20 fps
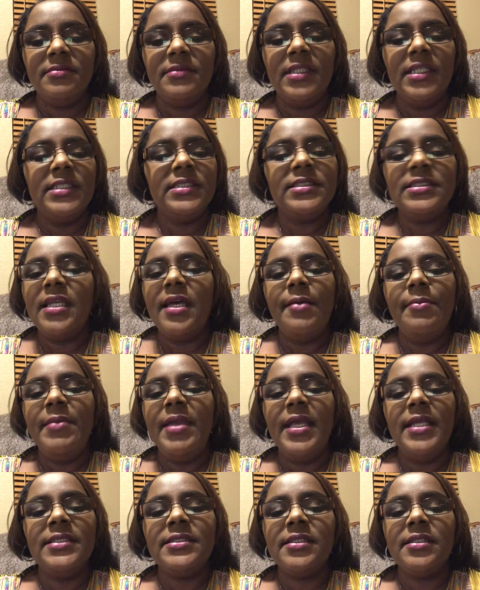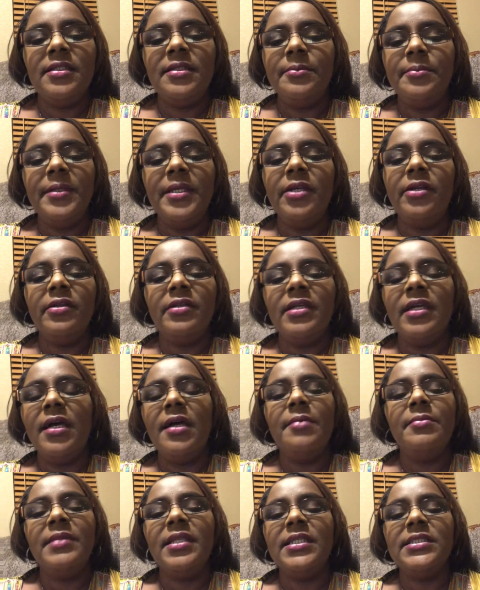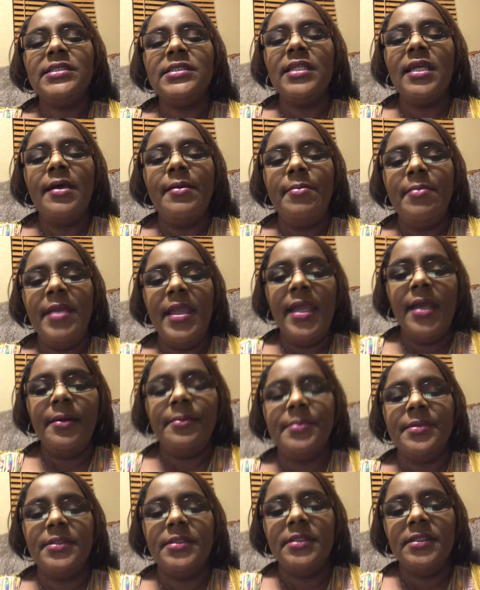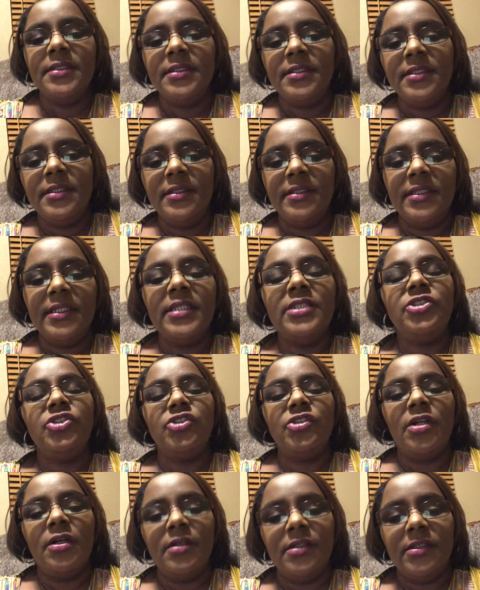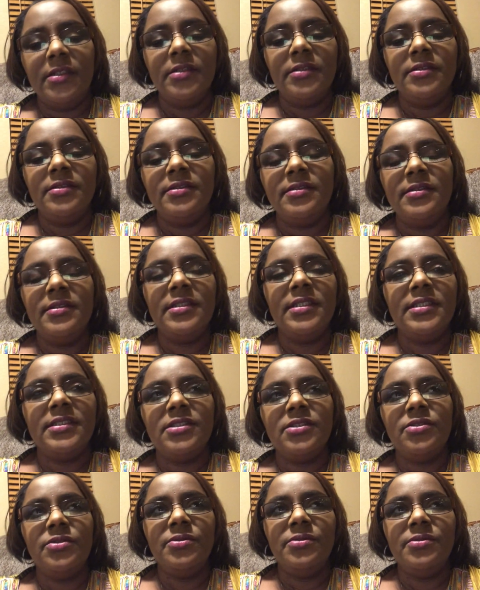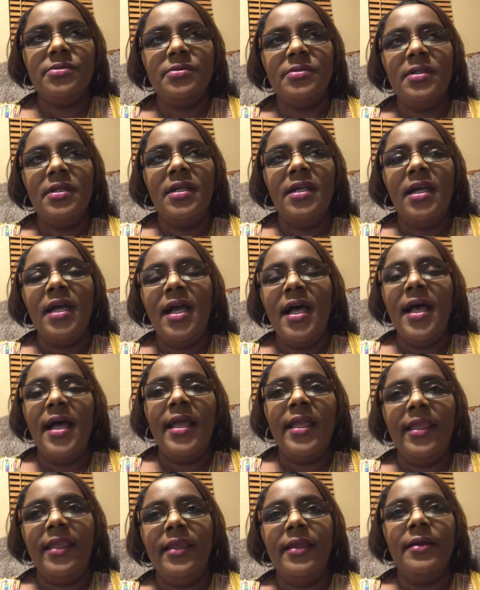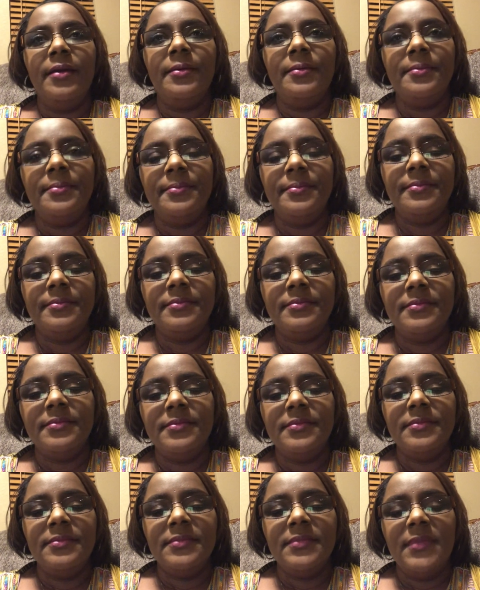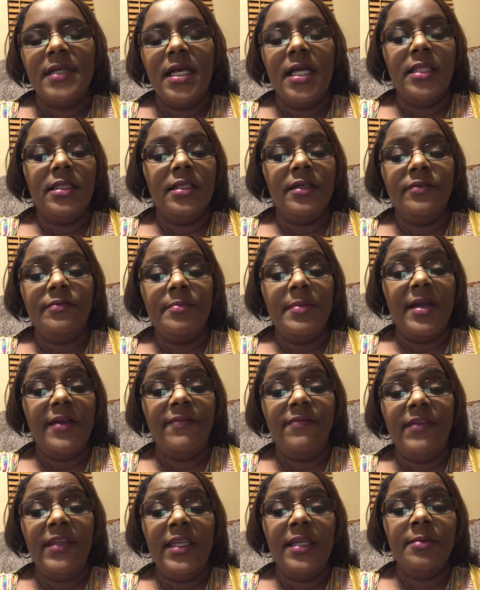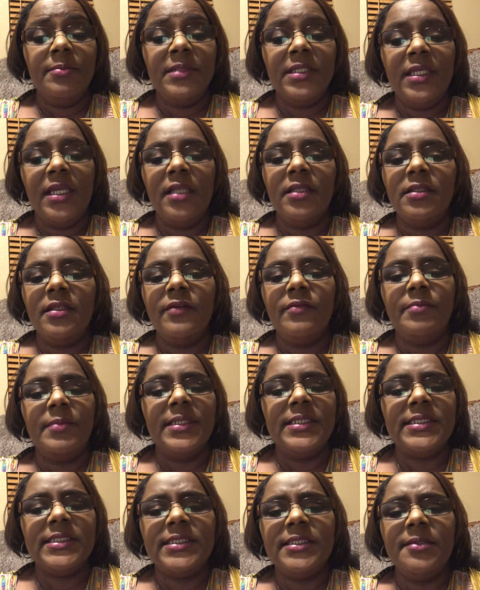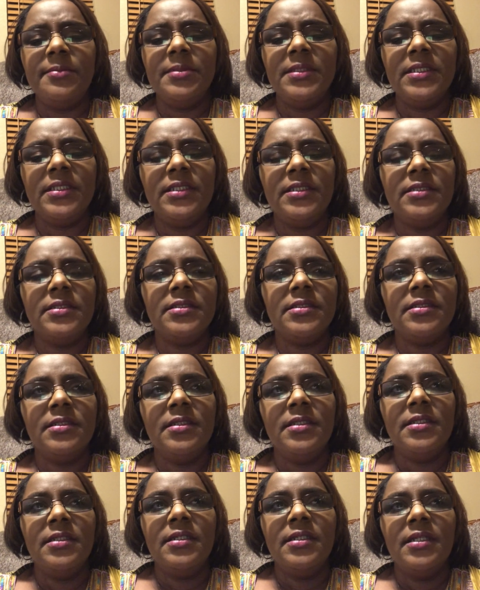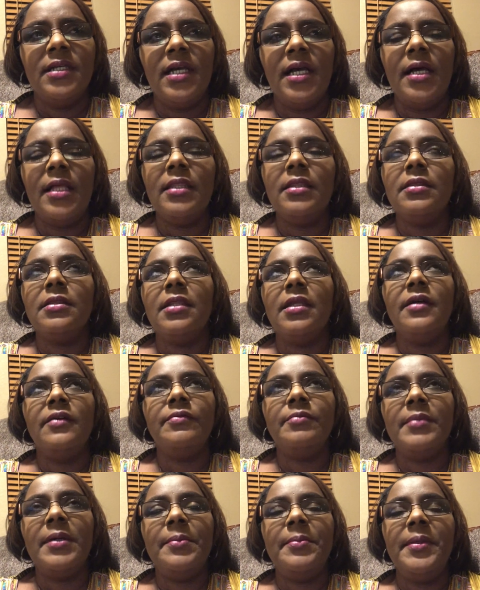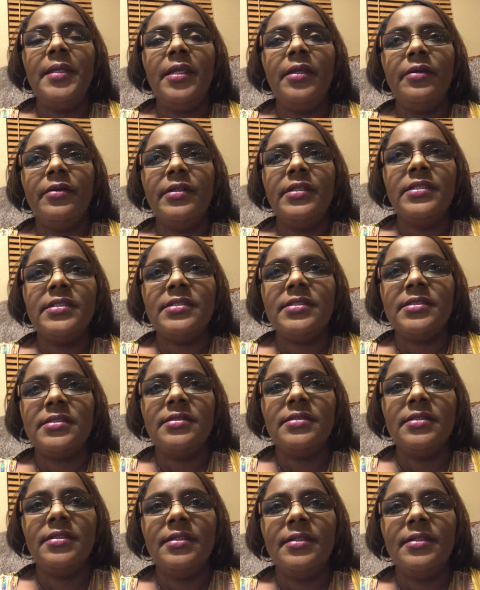That's not Masking a Paradigm. That's not MAP. That's Shauna. That's who I am. I love my family. I love my siblings. I love my parents.